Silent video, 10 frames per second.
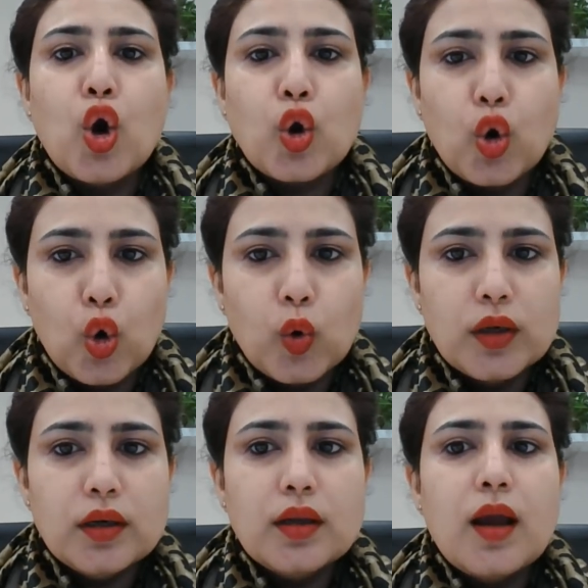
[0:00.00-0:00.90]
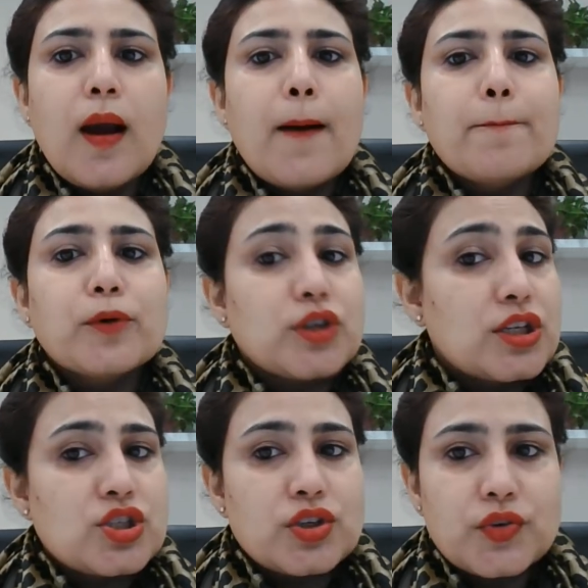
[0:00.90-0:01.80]
goal,
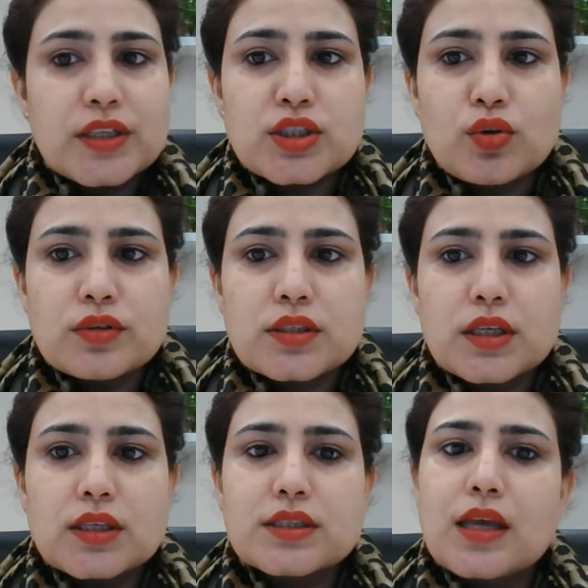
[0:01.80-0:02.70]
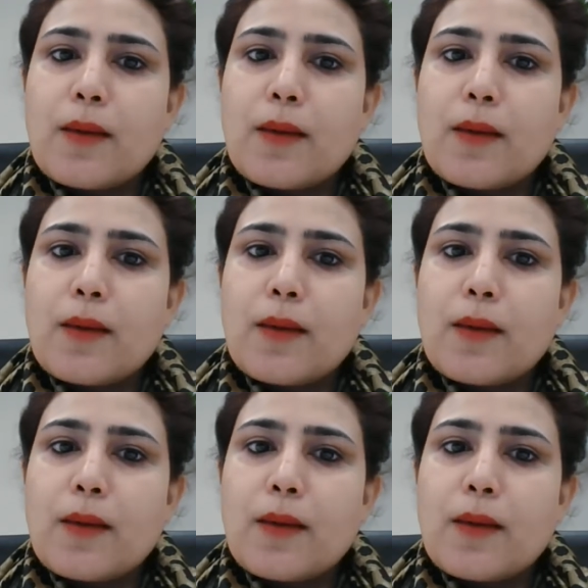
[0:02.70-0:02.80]
potential resources,